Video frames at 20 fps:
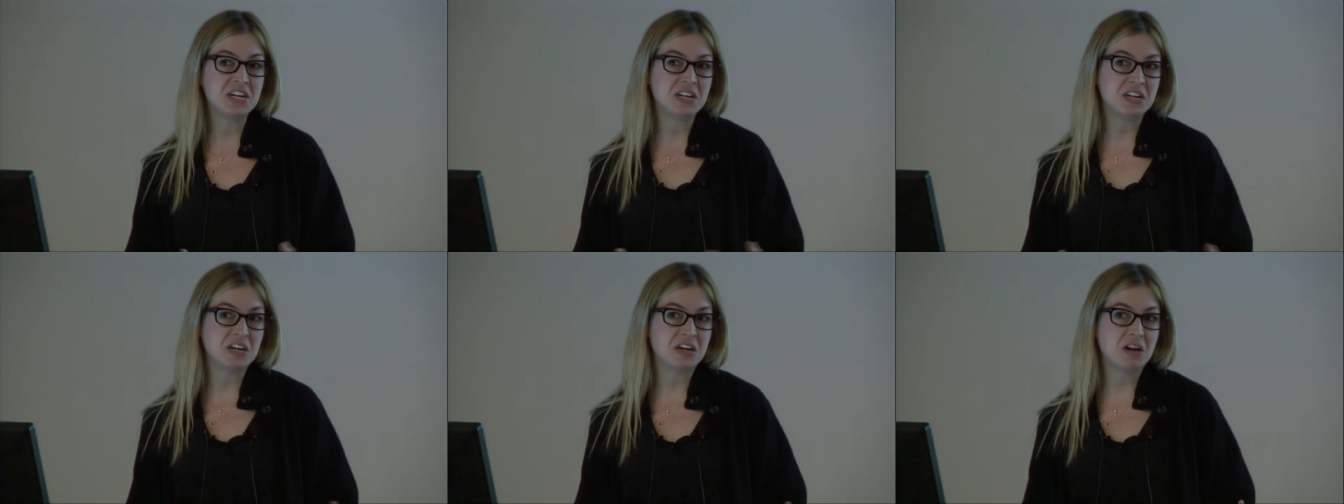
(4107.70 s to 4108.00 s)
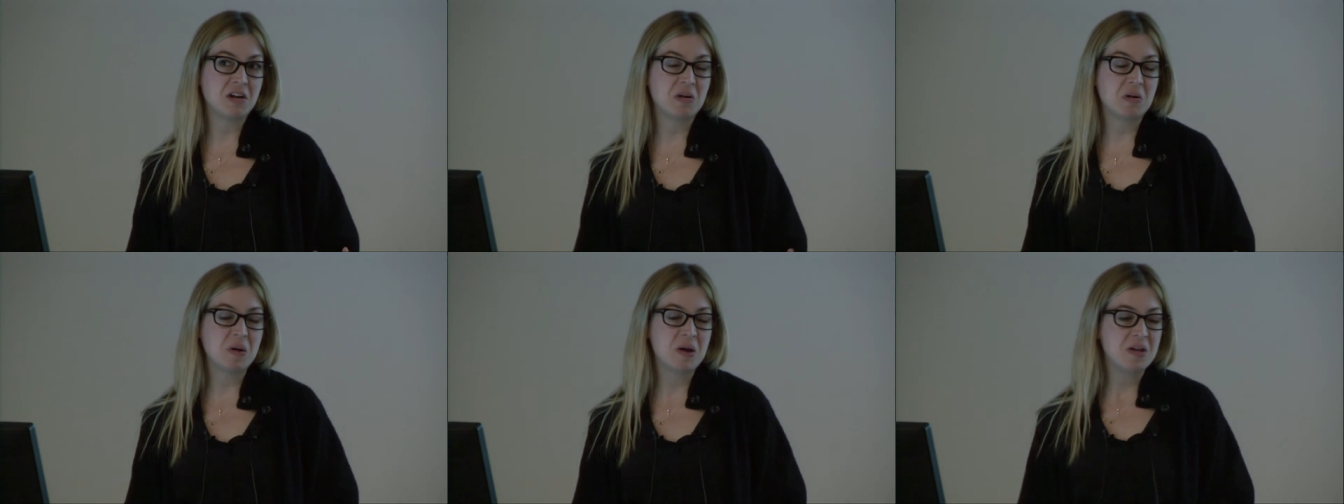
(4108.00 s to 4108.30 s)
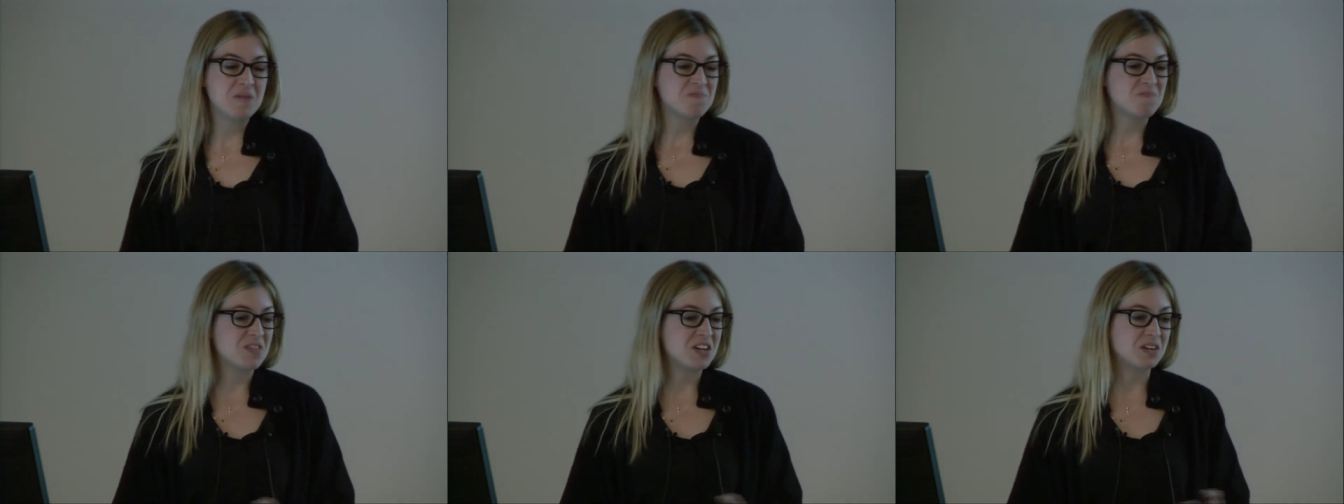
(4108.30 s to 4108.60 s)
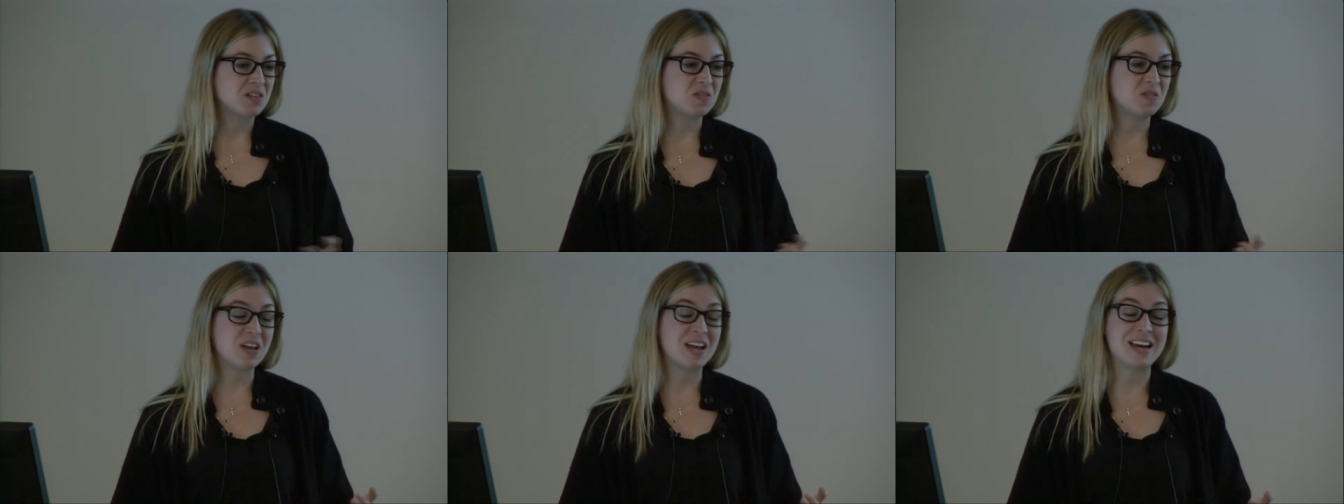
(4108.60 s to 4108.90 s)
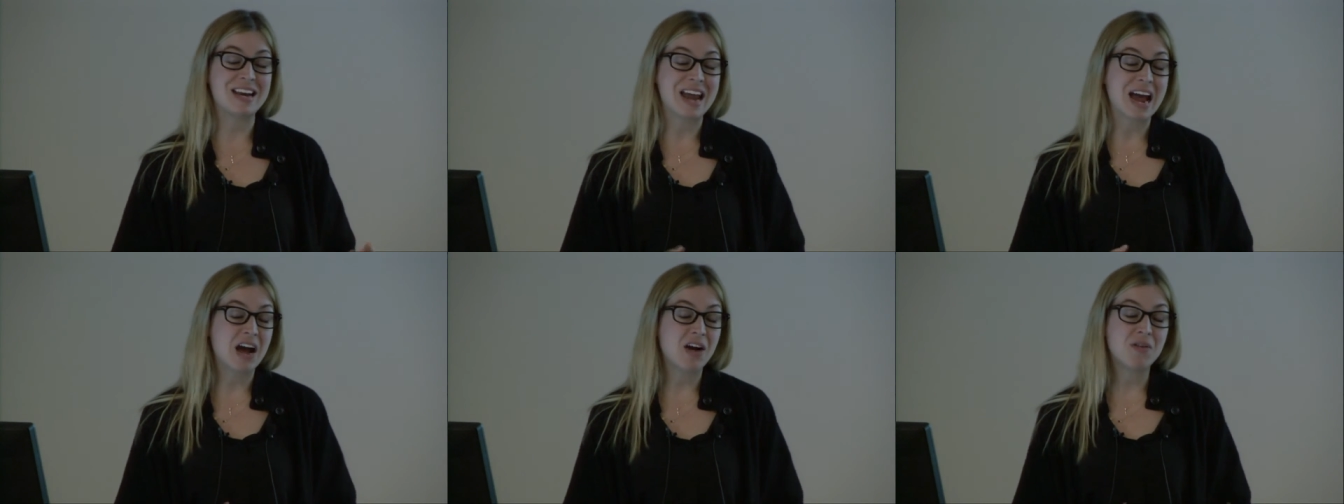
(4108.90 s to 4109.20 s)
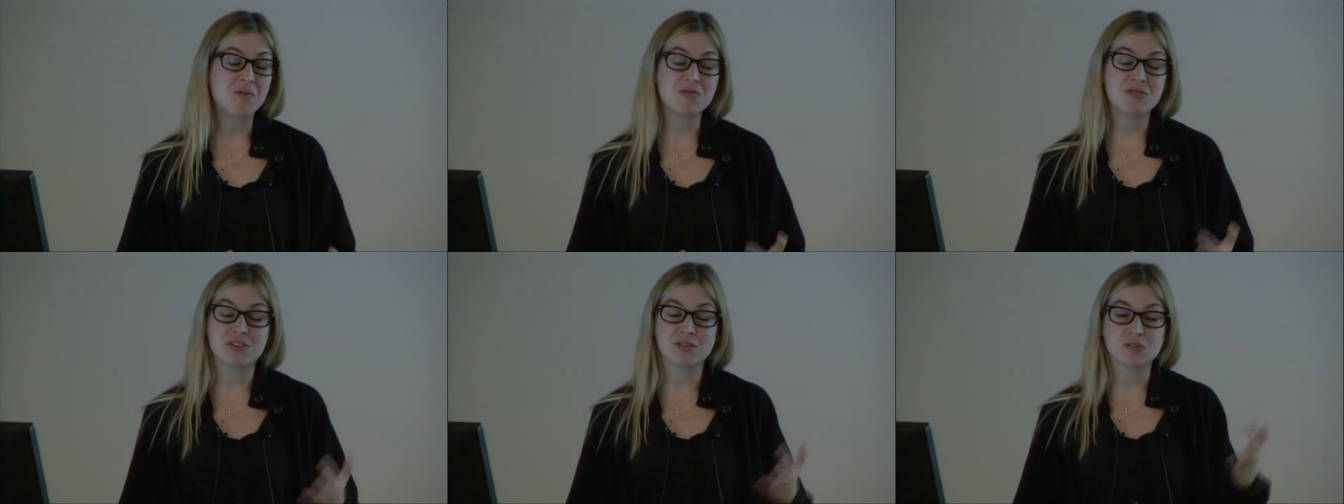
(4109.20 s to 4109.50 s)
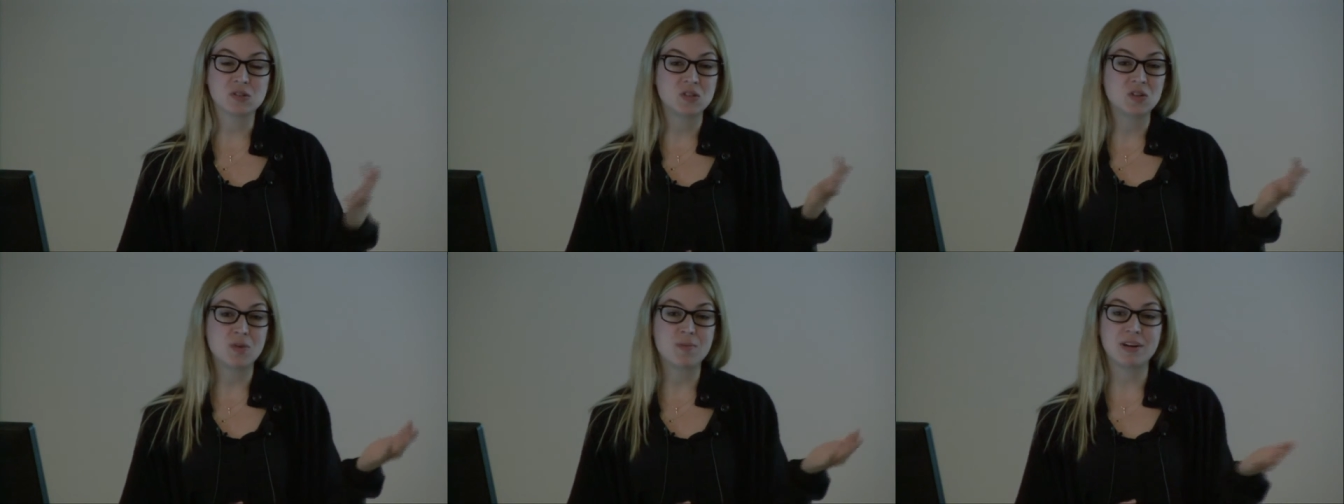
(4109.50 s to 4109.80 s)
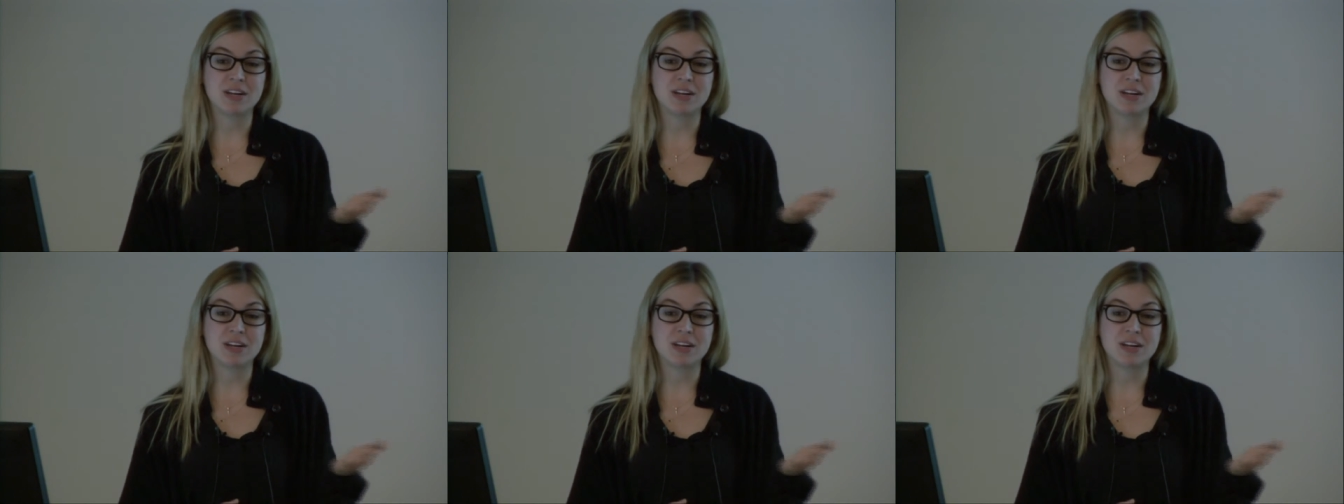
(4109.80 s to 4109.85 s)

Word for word: you know, there, now there's so